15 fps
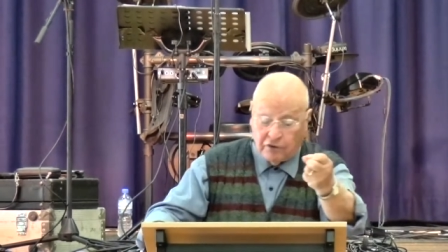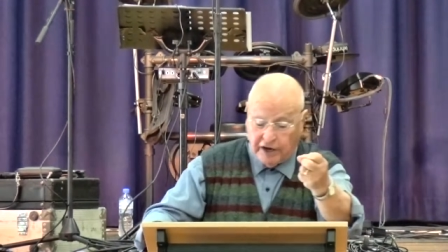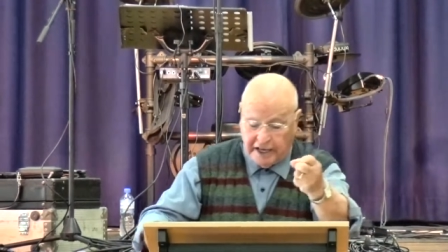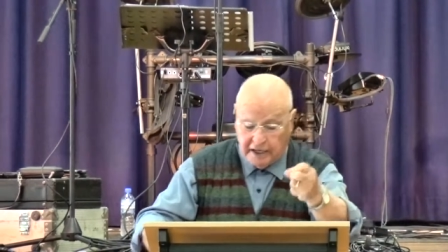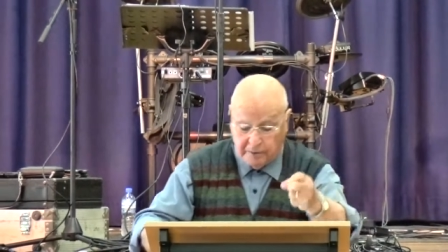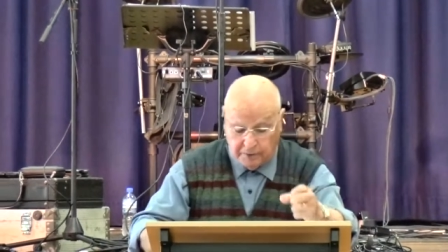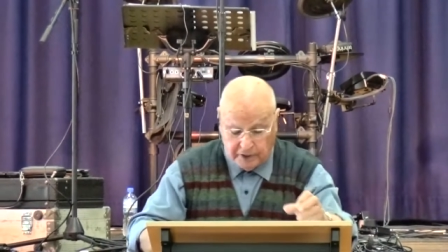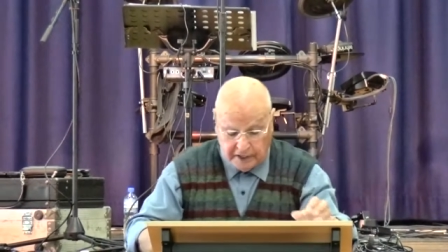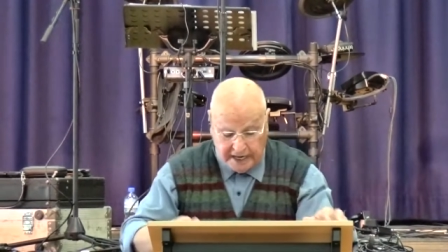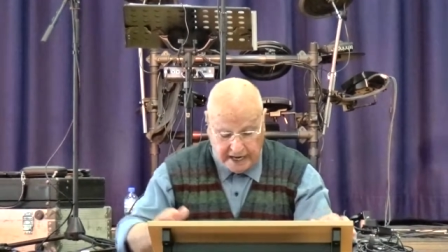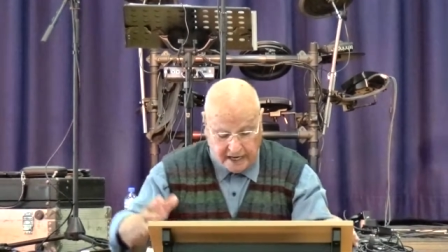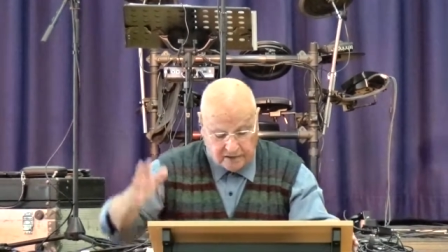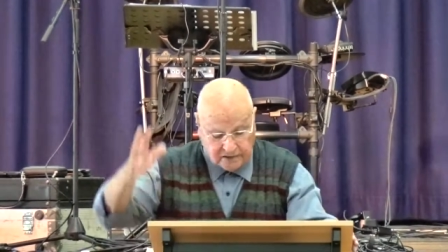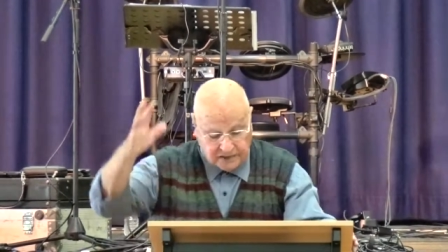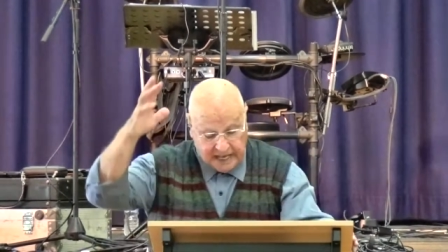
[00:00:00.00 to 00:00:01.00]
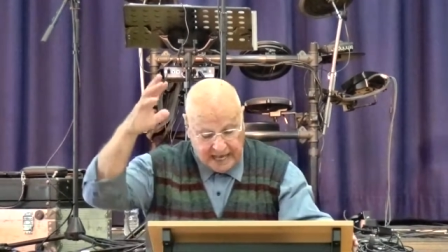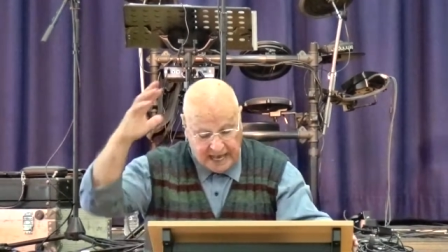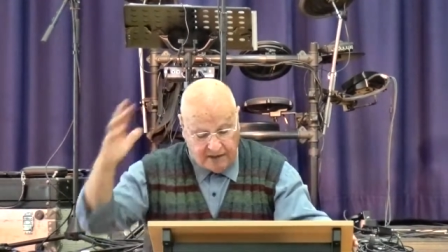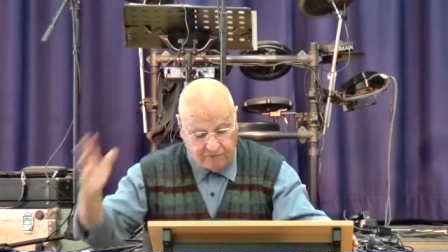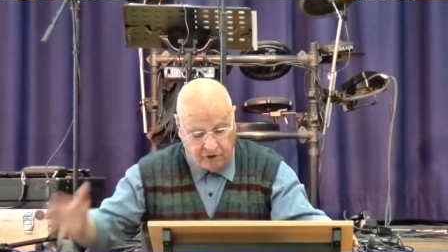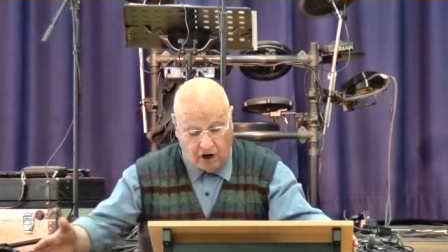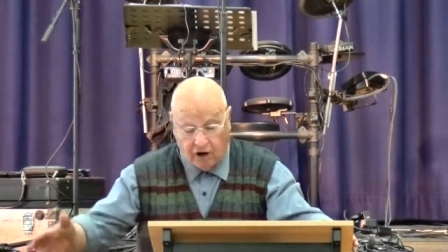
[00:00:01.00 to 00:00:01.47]
for anybody else. They
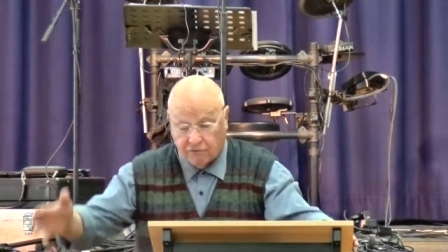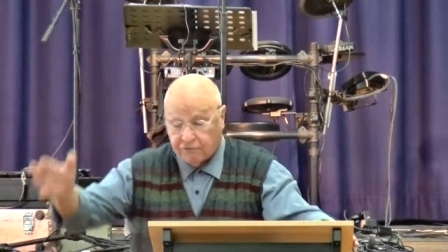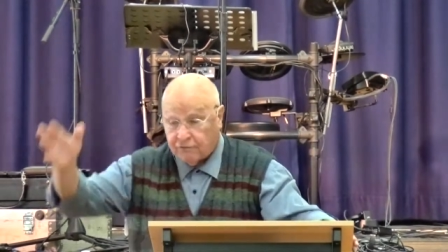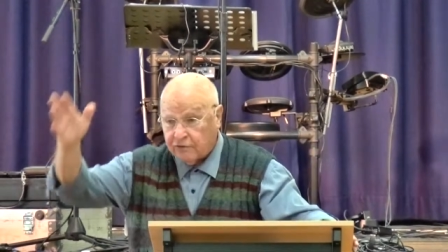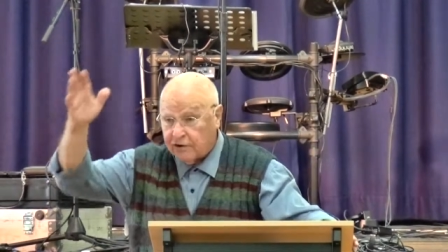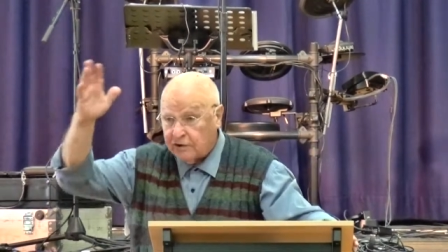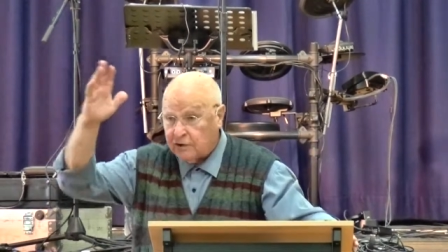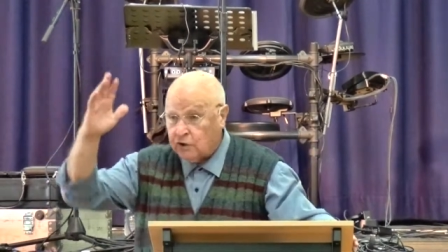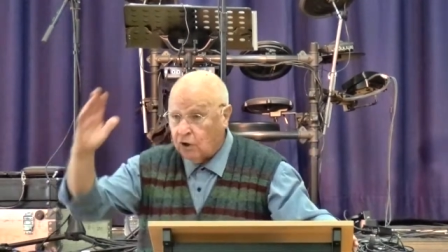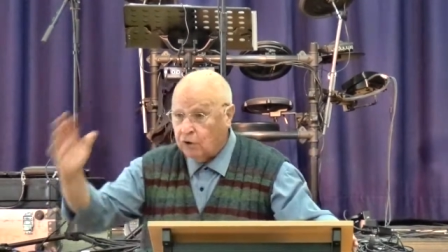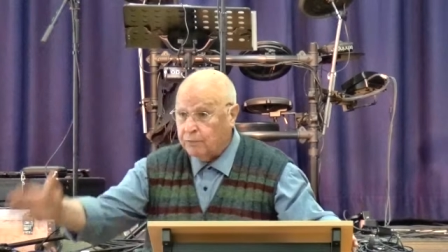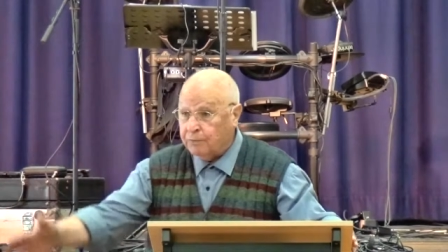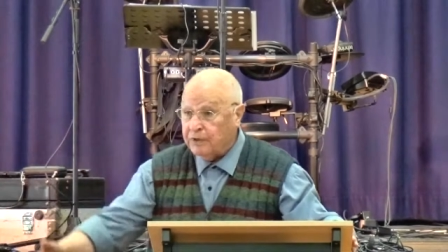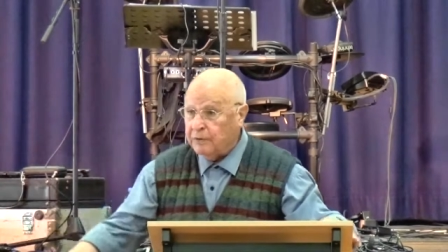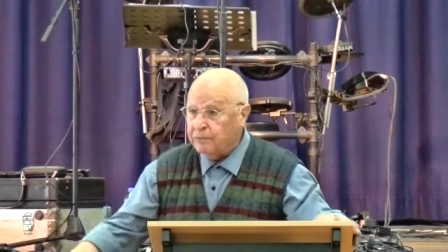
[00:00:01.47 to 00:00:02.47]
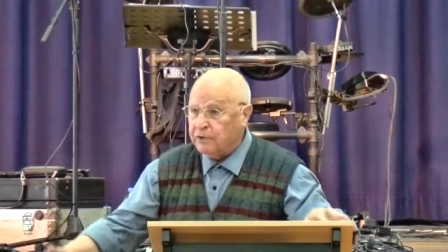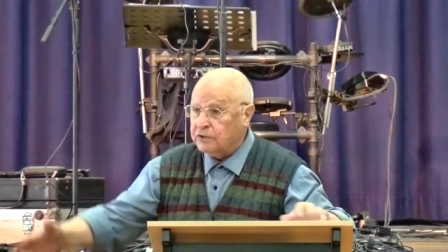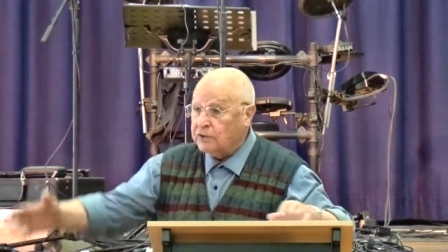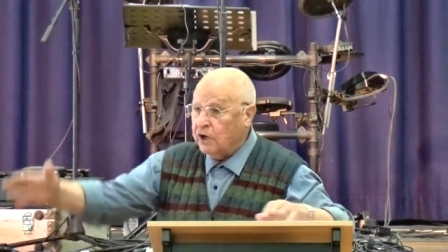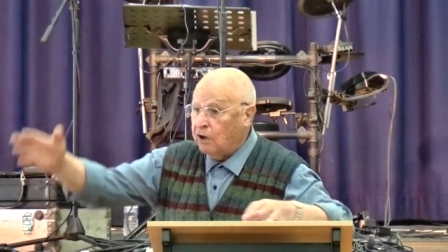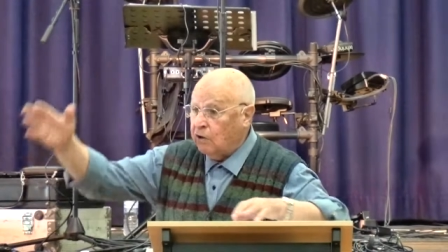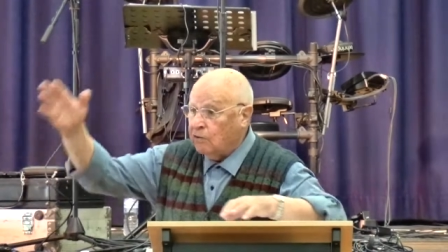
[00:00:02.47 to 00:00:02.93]
have orphanage, old
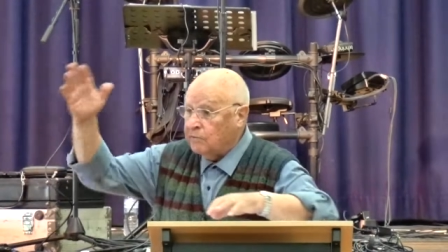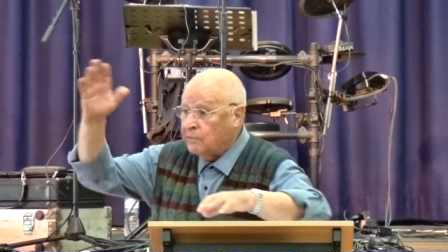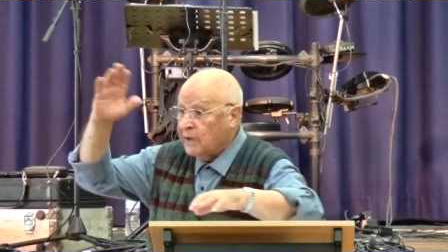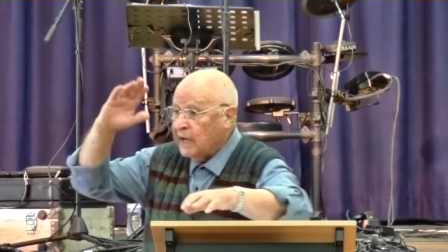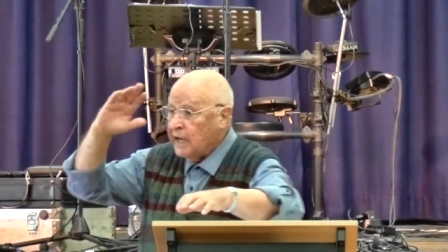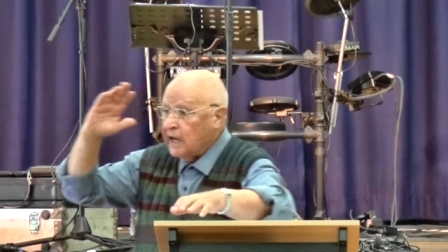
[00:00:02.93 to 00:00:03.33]
people's home,